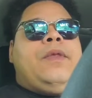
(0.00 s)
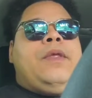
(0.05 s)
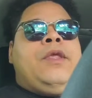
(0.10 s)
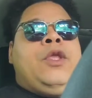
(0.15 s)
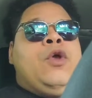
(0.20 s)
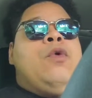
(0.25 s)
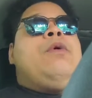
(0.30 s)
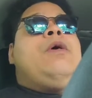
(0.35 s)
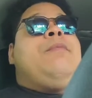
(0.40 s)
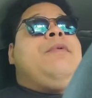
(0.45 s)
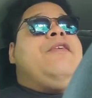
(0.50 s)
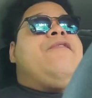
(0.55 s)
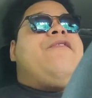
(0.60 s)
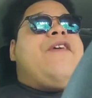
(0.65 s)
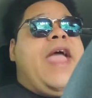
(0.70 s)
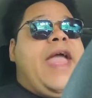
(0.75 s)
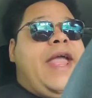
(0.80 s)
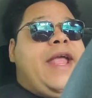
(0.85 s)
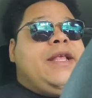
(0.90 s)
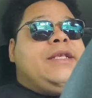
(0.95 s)
will be
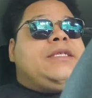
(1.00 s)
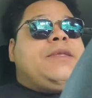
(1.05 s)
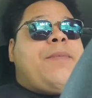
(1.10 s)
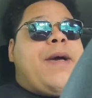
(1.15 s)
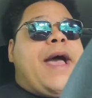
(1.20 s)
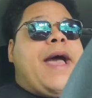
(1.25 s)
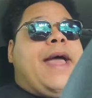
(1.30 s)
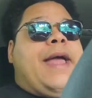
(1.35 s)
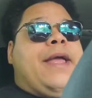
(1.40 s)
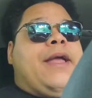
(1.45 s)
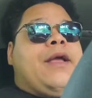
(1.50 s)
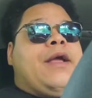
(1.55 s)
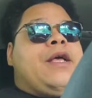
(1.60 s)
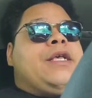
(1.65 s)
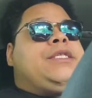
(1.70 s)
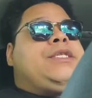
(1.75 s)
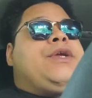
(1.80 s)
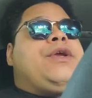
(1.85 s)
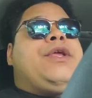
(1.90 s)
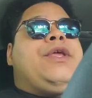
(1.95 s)
fazed by it
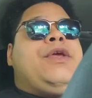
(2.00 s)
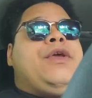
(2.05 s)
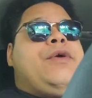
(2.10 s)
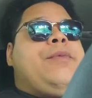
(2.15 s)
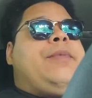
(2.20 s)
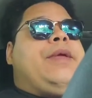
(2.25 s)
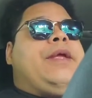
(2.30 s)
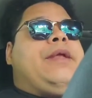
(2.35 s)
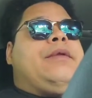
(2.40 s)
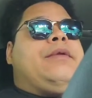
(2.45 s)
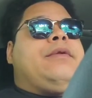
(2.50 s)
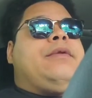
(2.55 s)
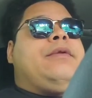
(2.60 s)
because you're human.